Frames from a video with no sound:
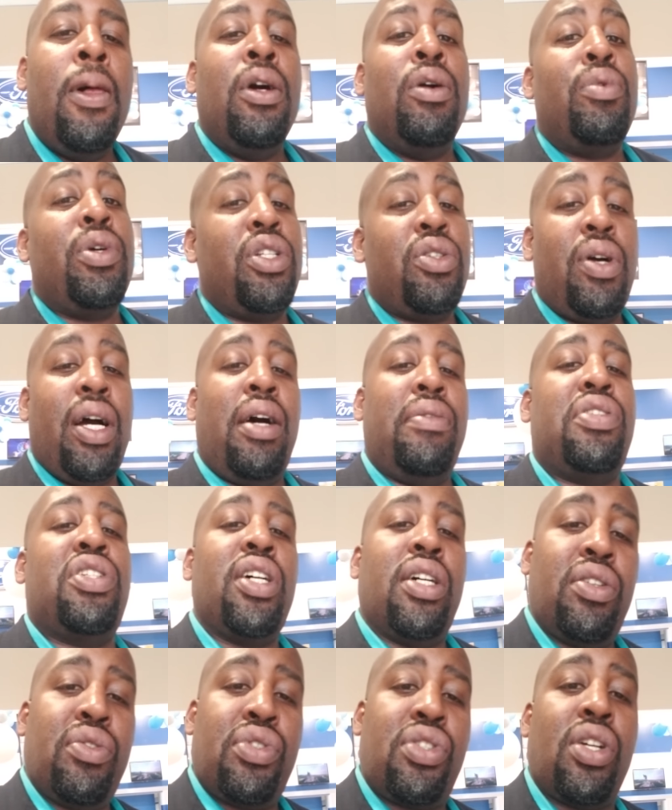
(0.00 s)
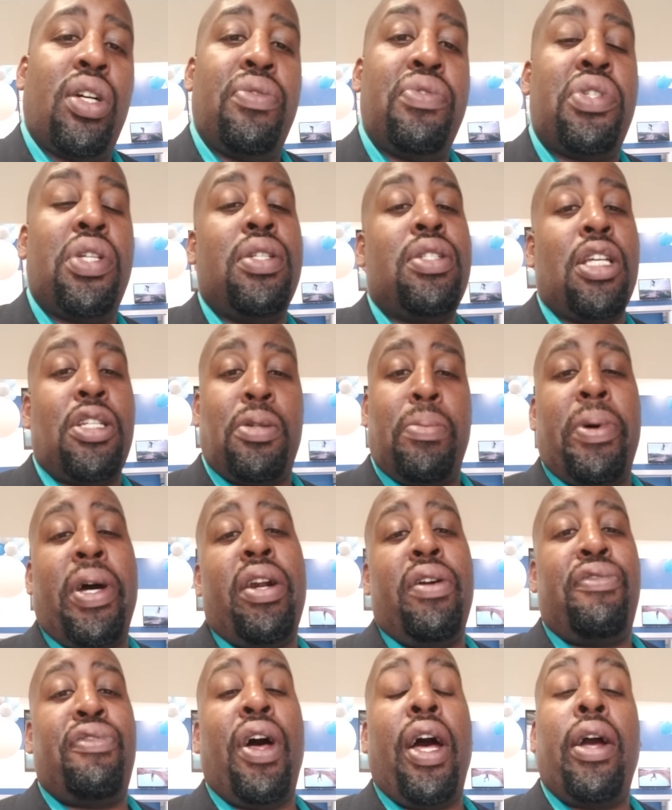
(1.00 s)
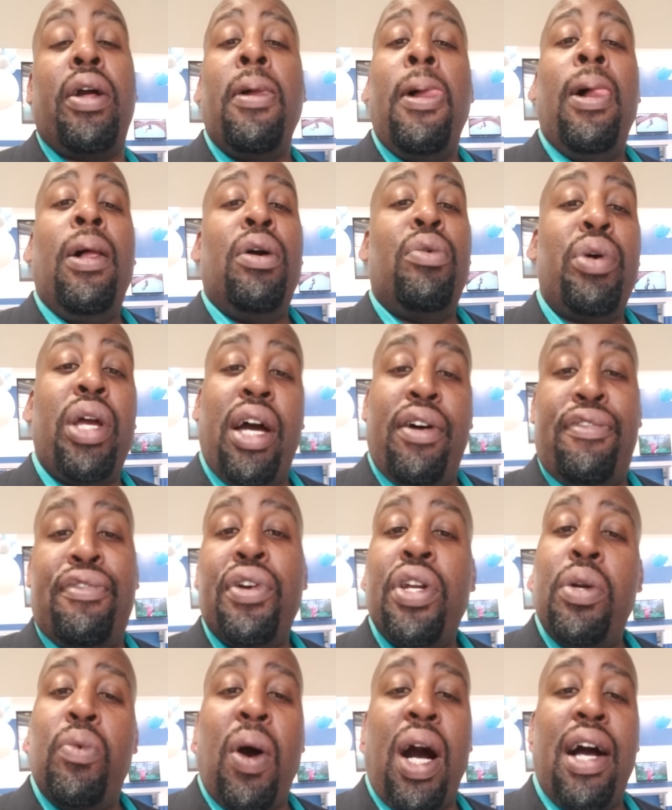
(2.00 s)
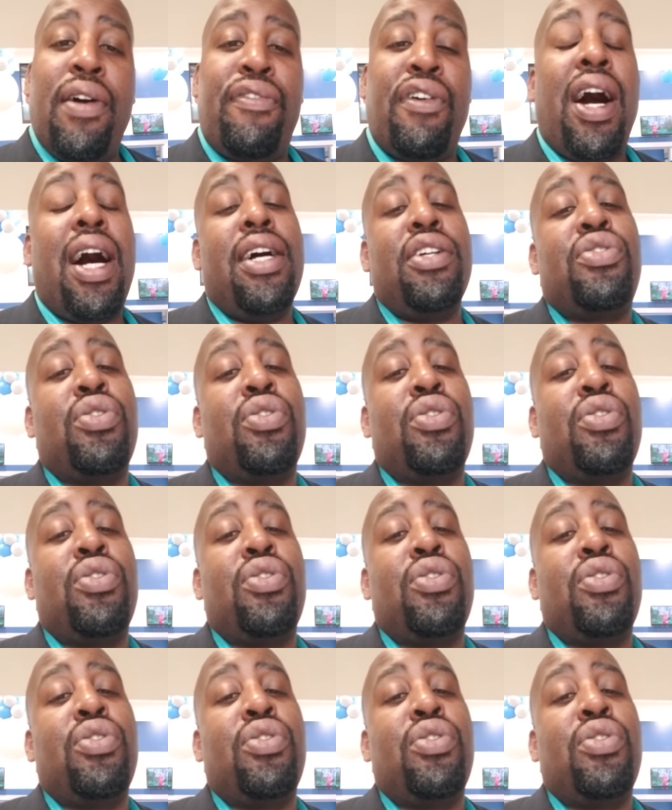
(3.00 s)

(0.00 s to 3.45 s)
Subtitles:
We do have shuttle services. As a matter of fact, we have free Wi-Fi.